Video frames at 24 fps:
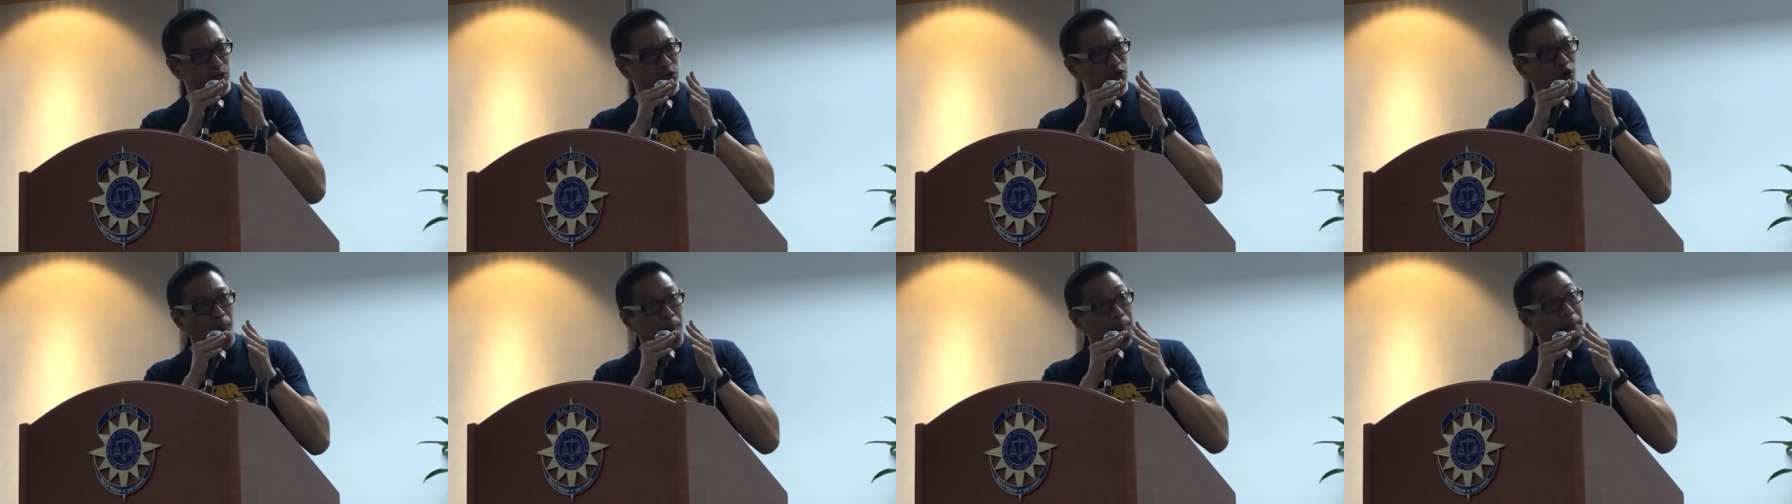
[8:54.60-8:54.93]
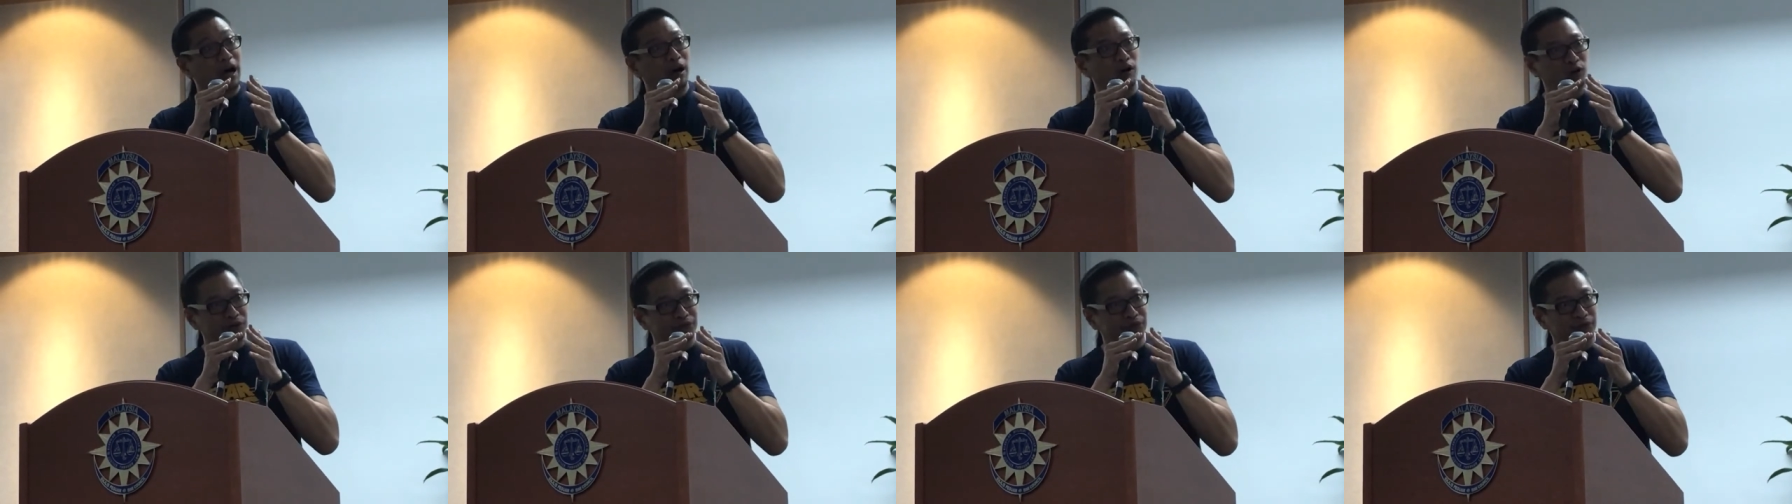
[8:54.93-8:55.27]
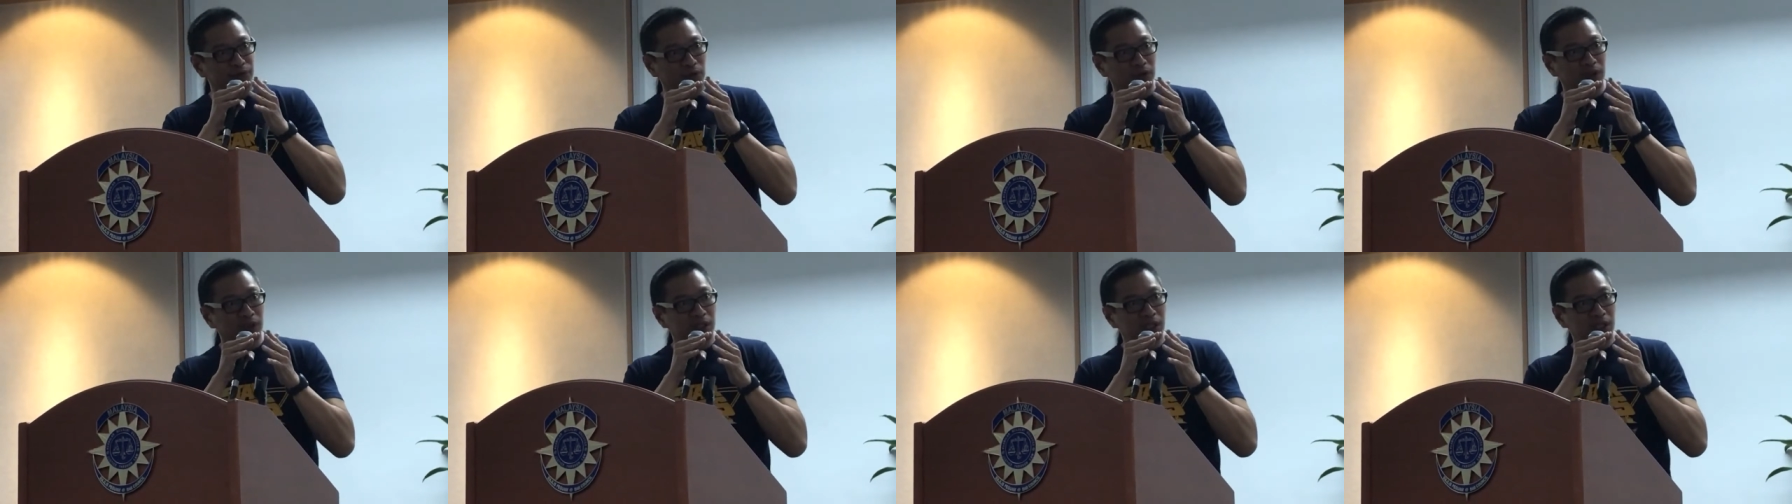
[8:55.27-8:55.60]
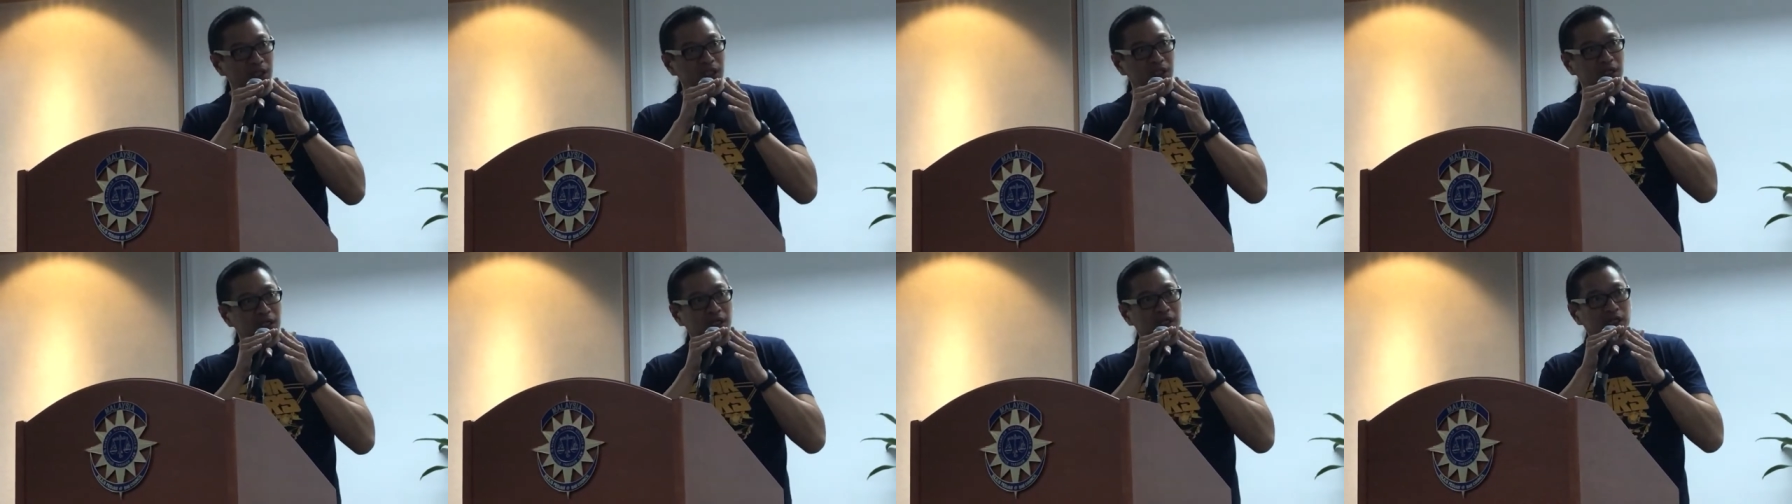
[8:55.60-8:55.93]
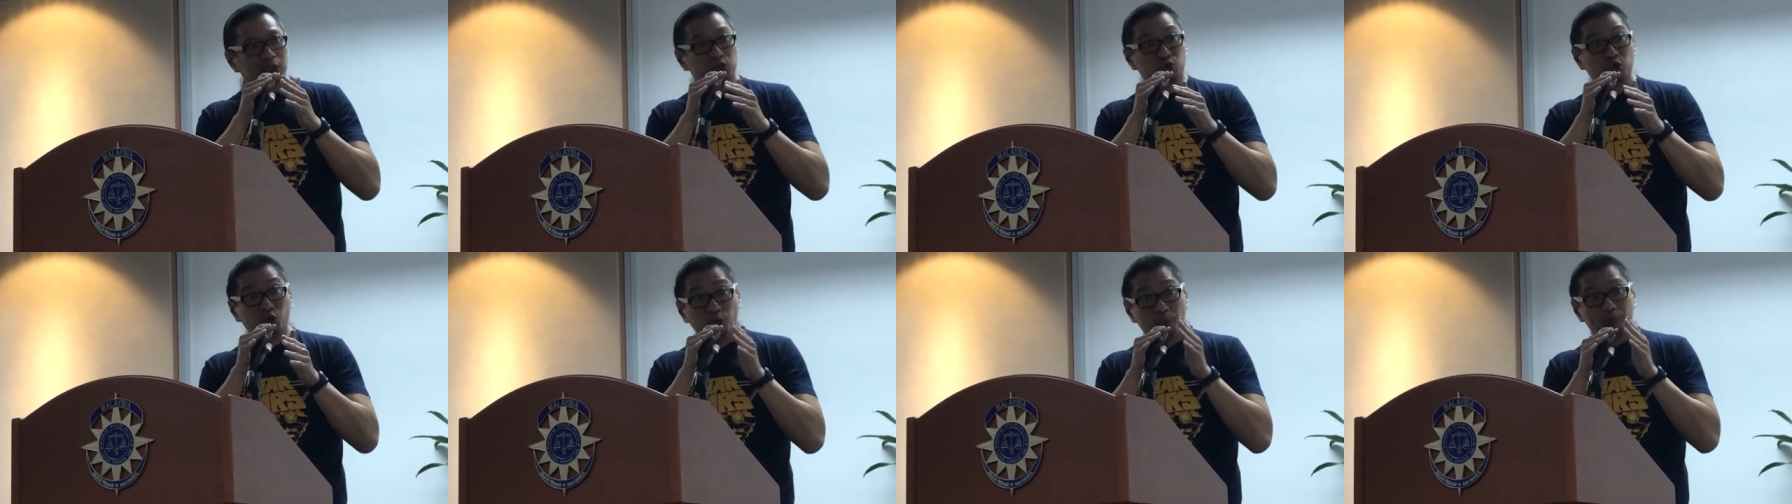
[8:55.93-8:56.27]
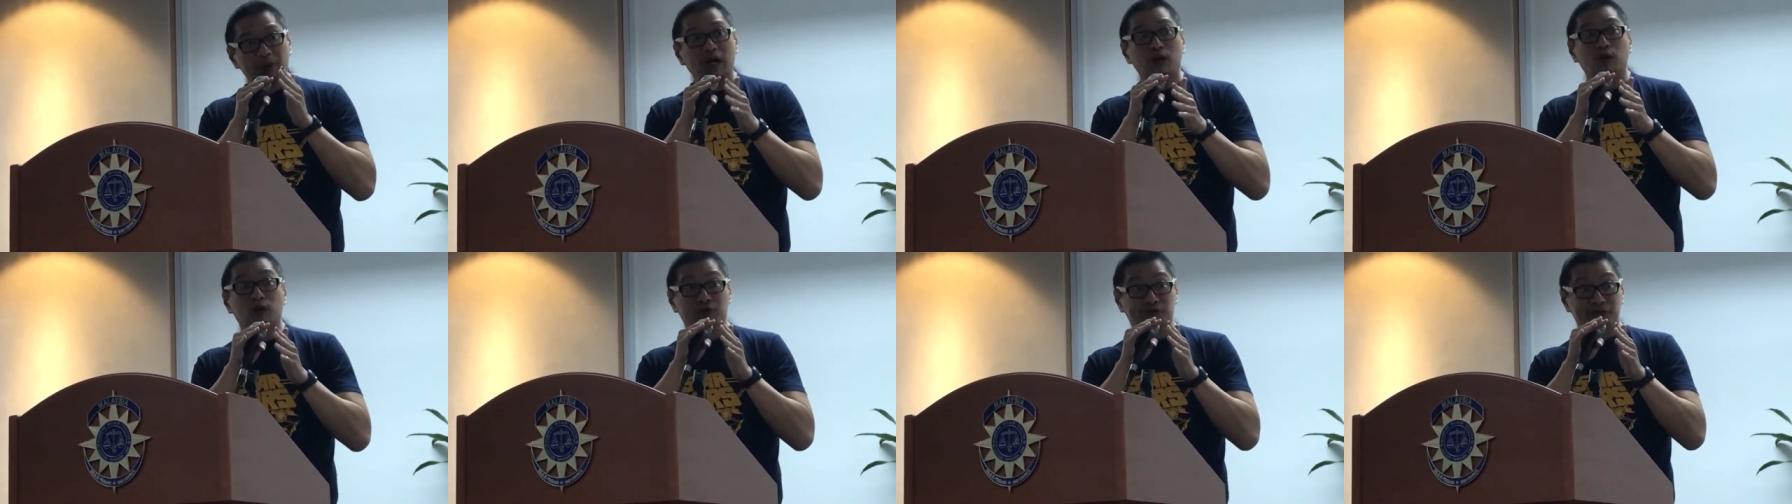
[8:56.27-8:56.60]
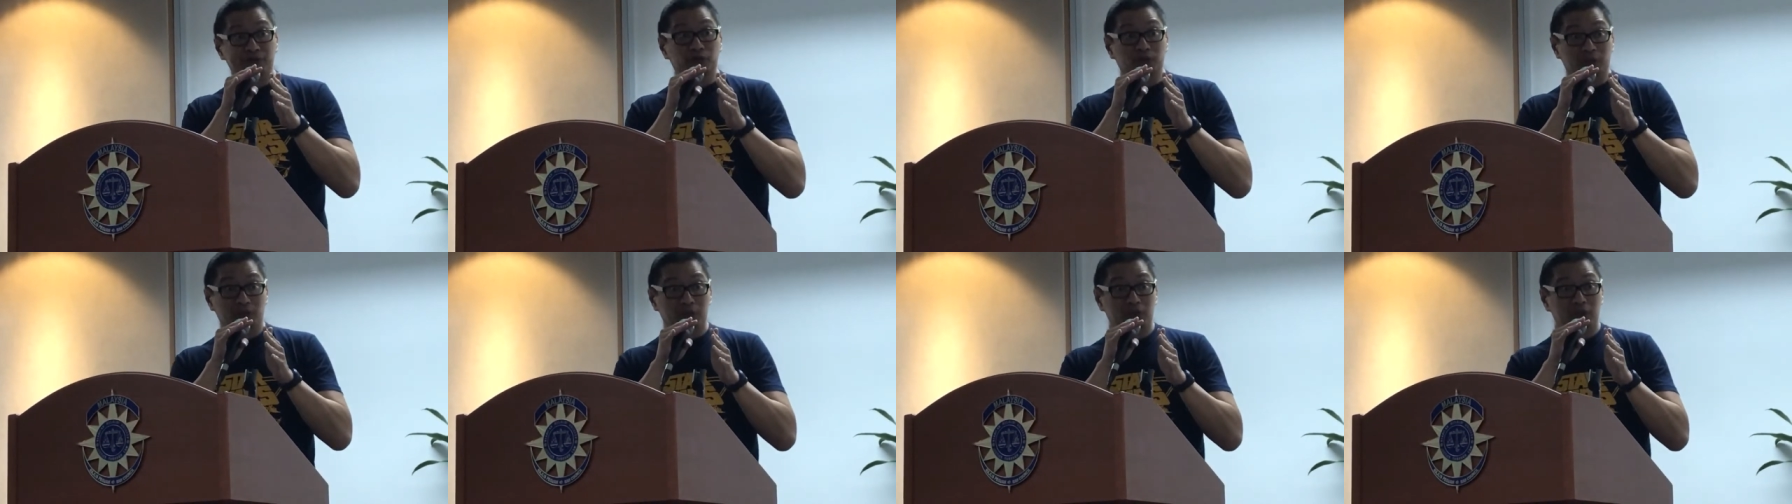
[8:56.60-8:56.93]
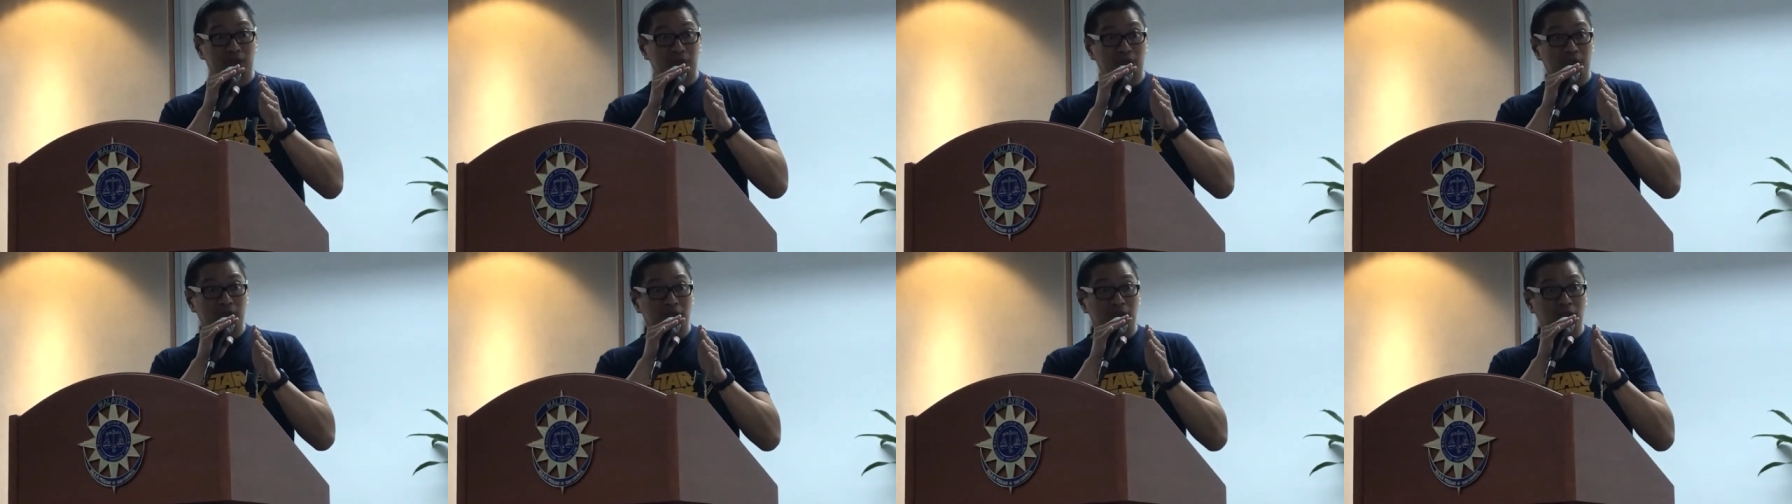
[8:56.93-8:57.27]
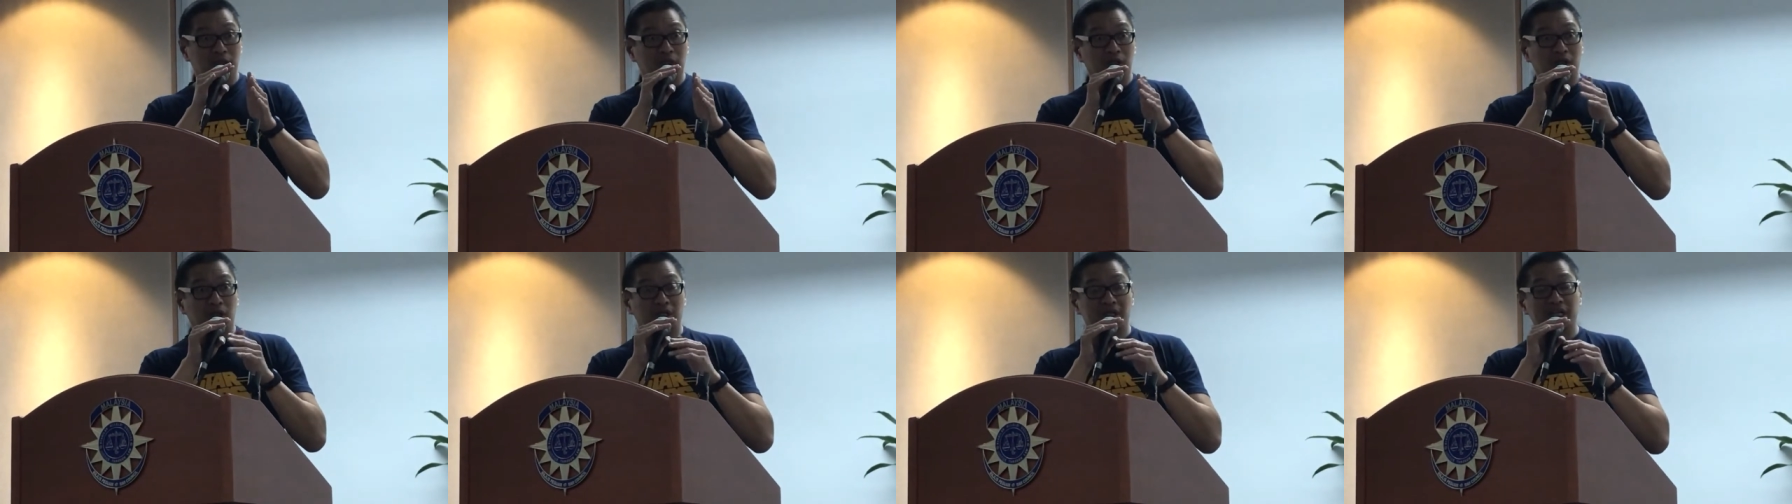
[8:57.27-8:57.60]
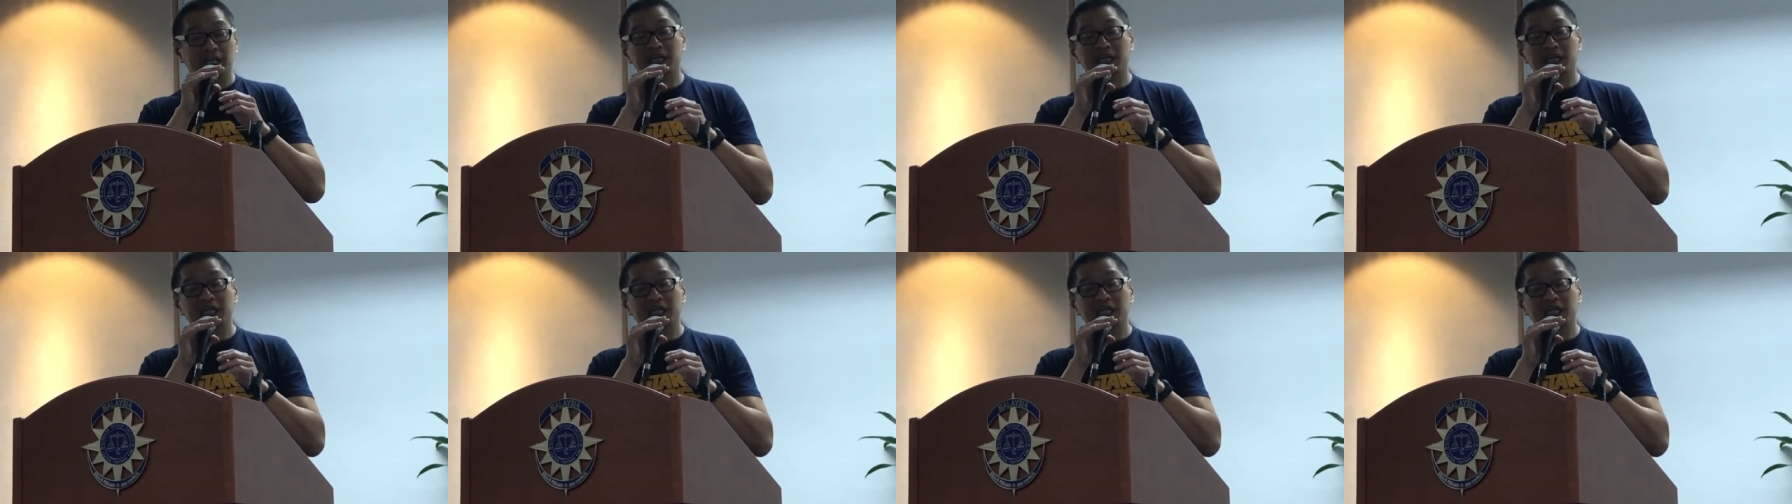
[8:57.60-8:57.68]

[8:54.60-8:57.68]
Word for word: so powerful, too powerful, all